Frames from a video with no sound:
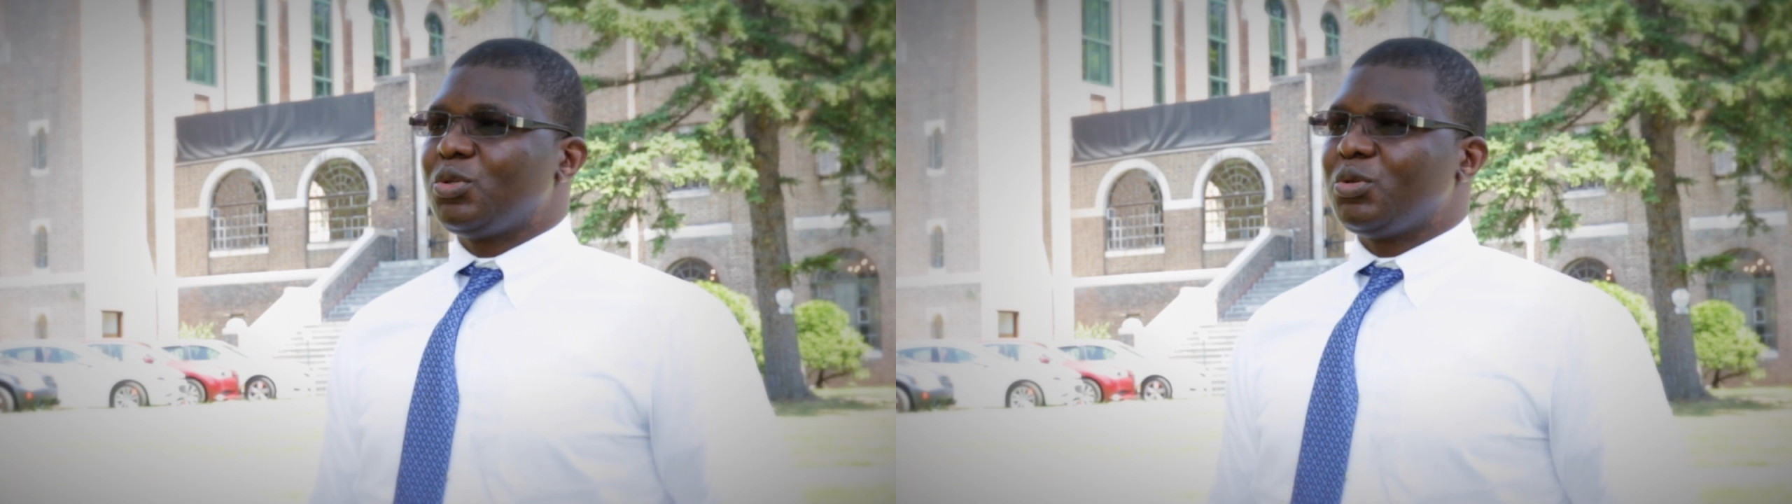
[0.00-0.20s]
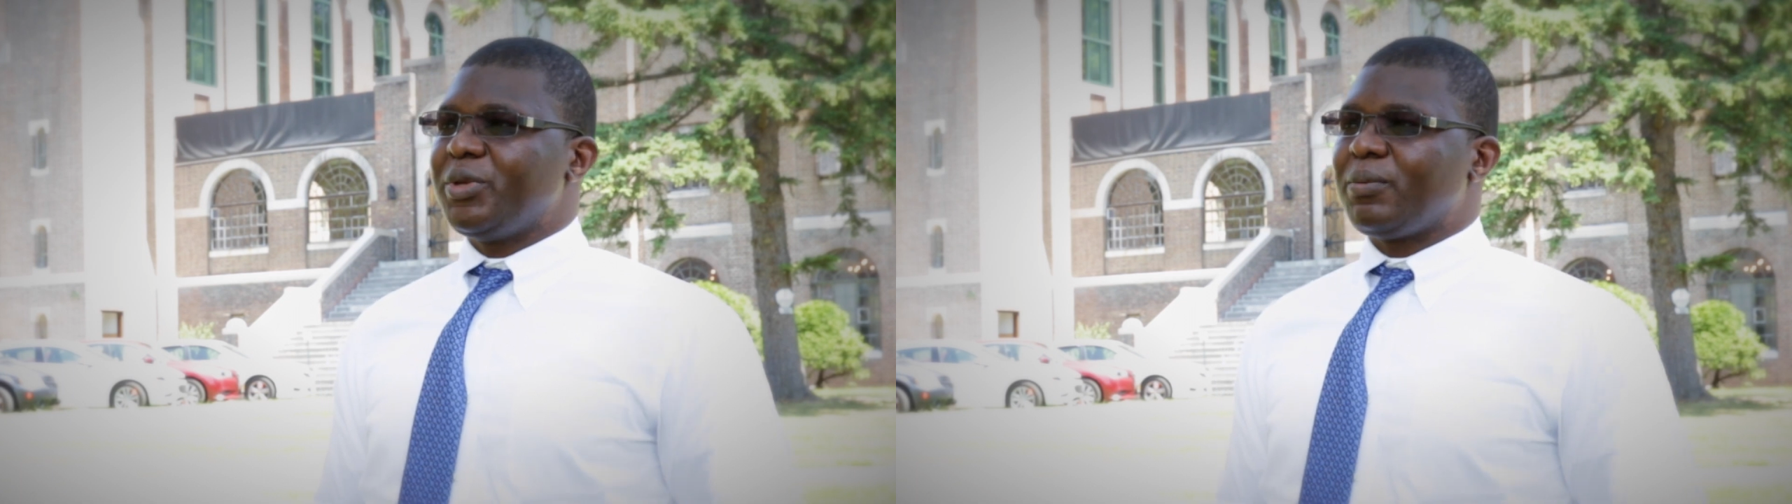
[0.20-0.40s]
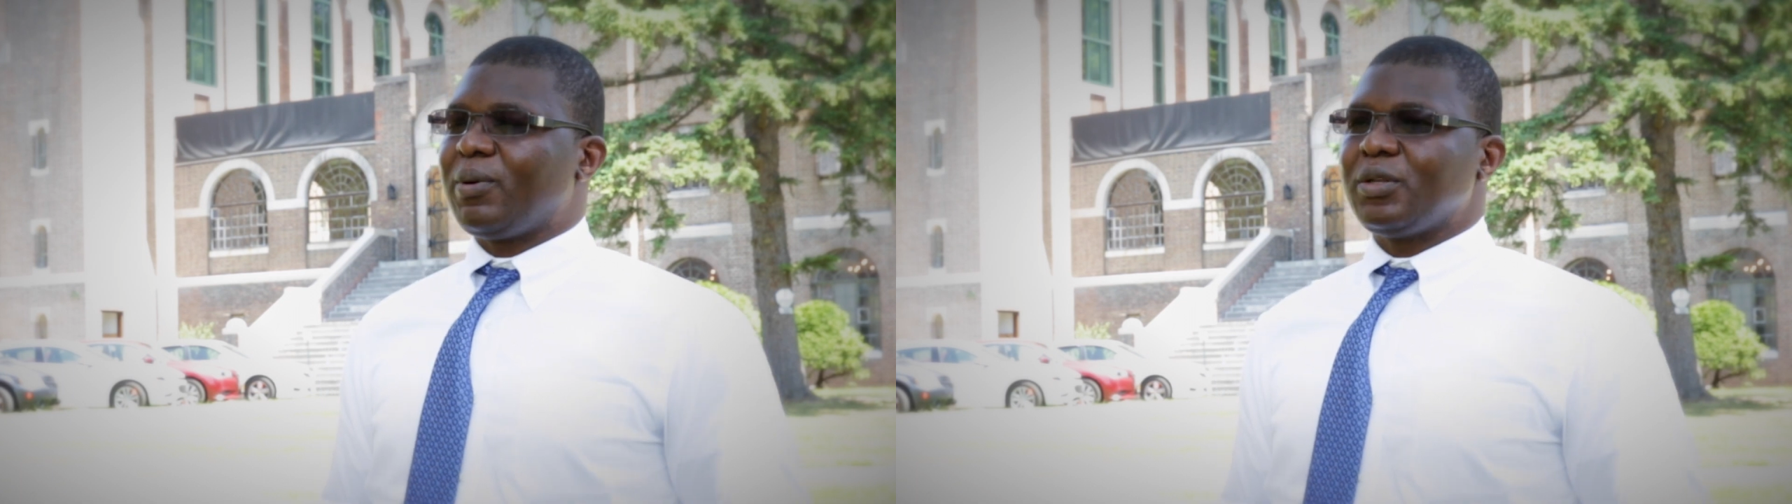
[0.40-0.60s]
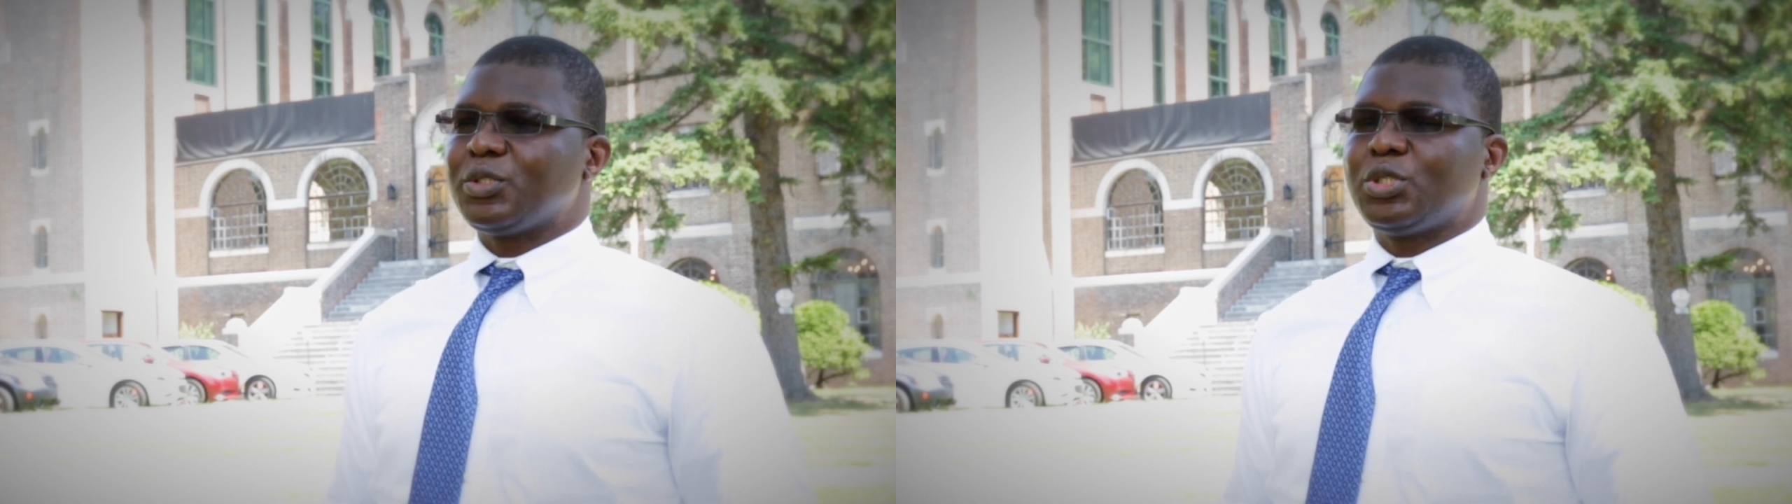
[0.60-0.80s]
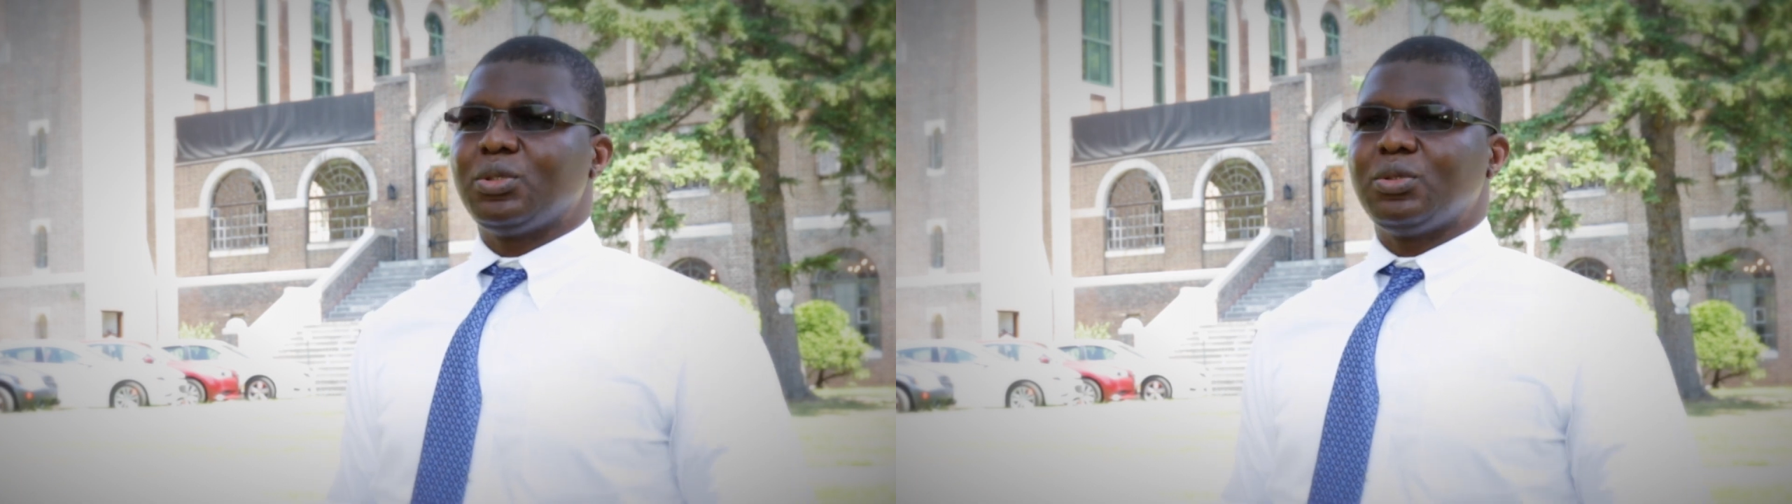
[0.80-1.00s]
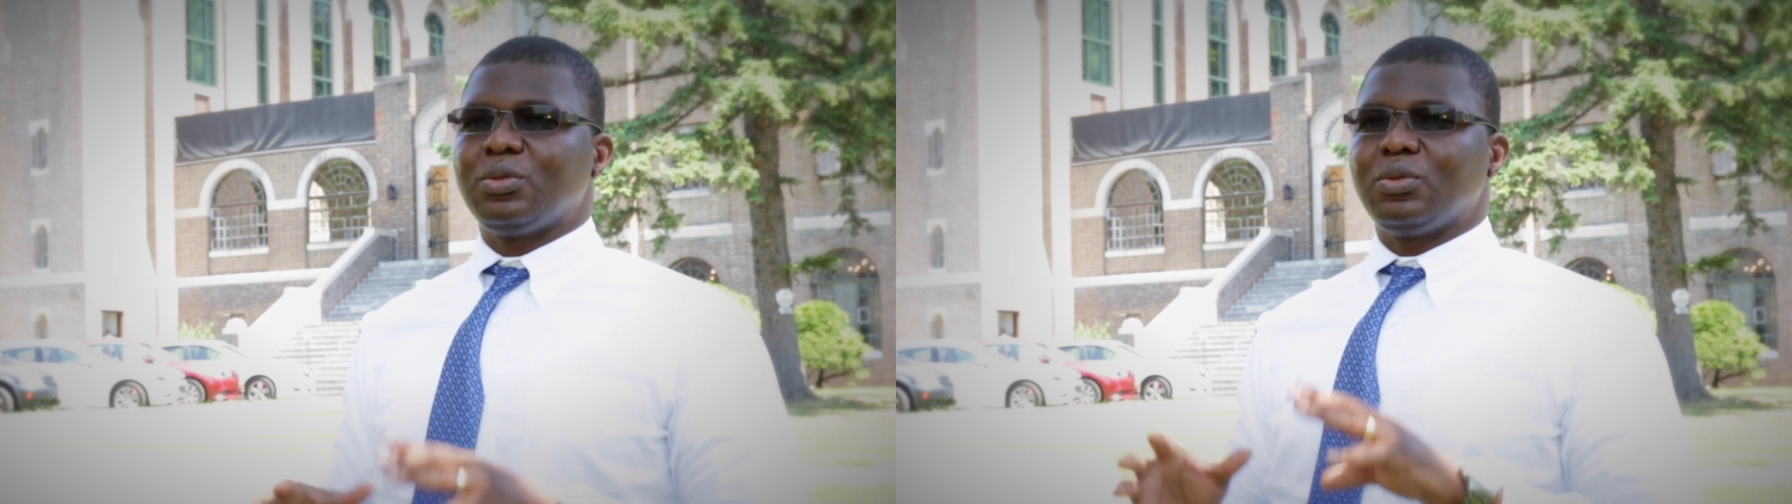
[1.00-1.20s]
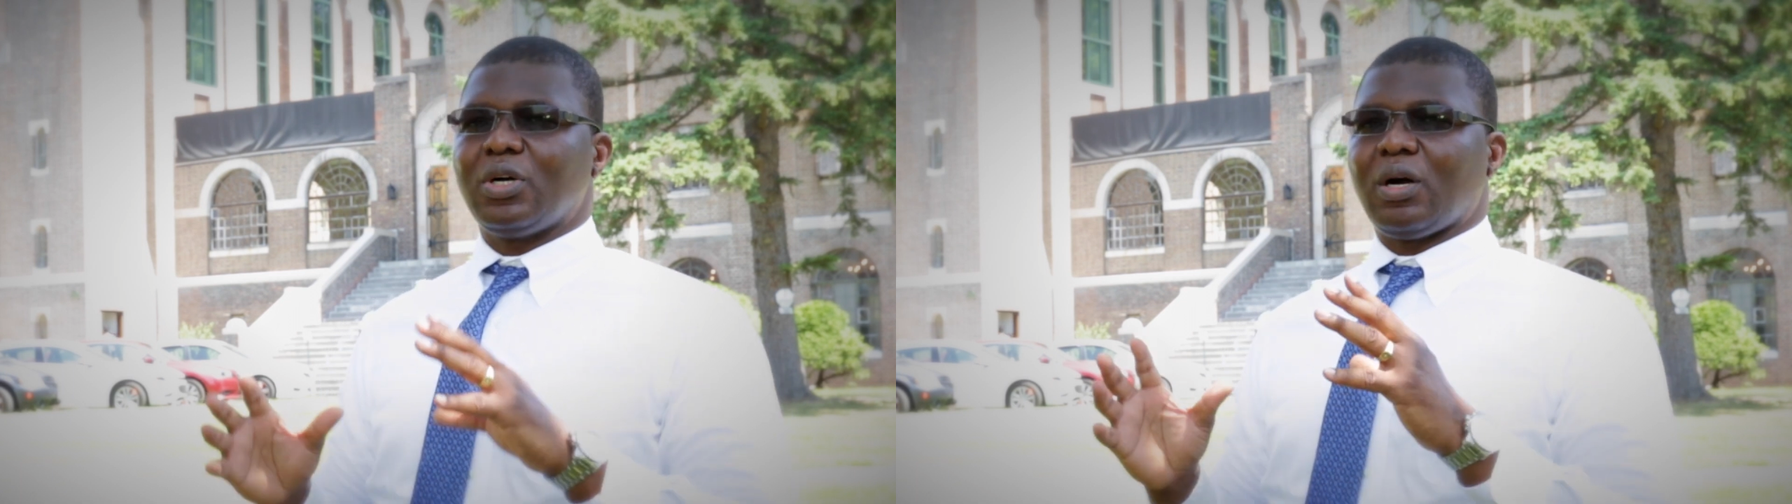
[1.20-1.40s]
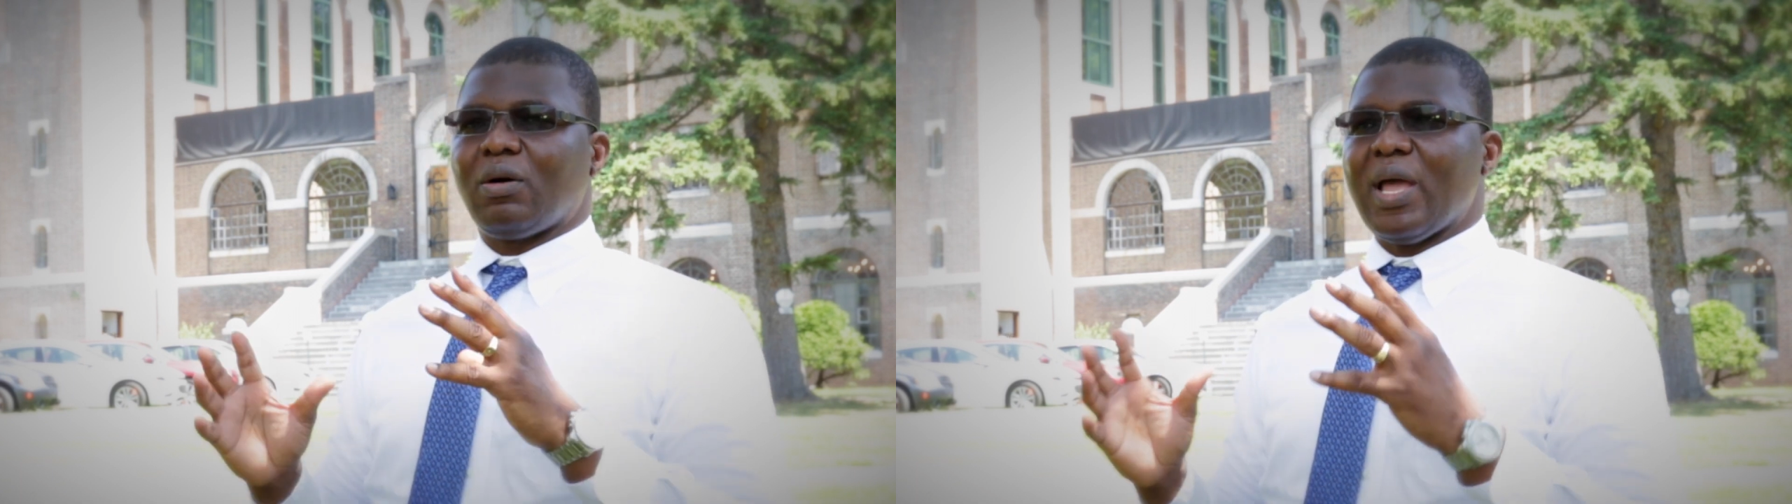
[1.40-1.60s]
to be able to
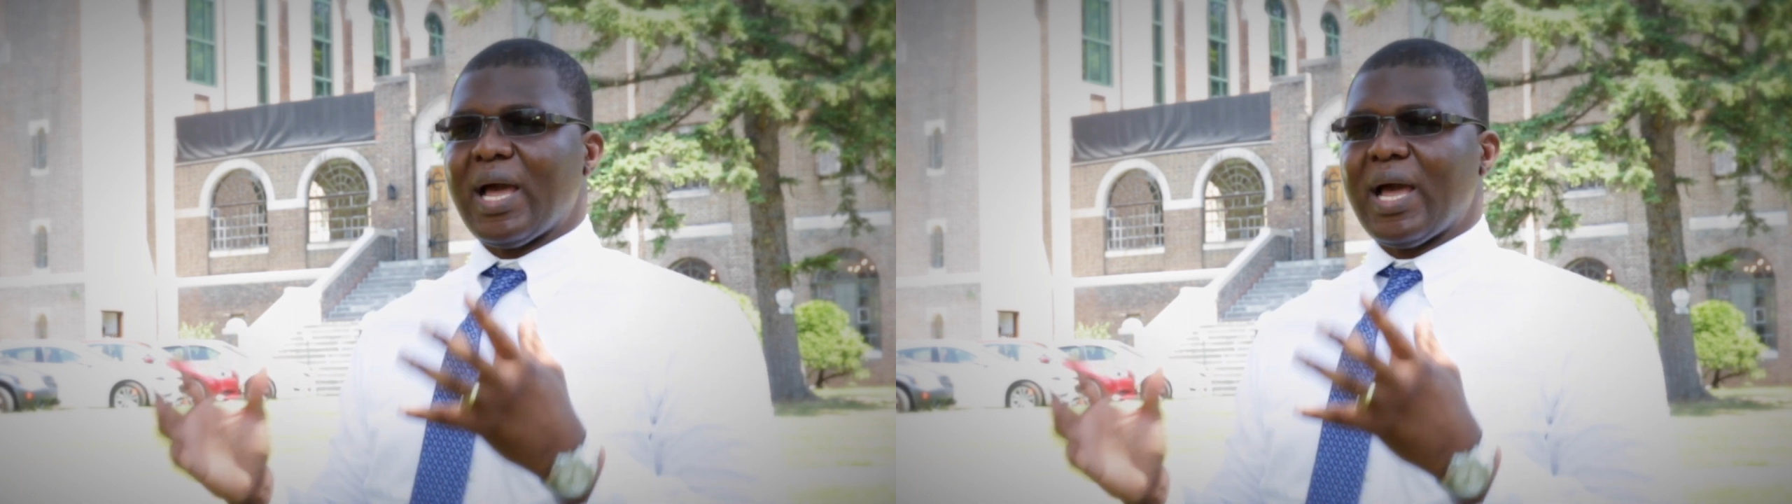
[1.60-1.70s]
uh,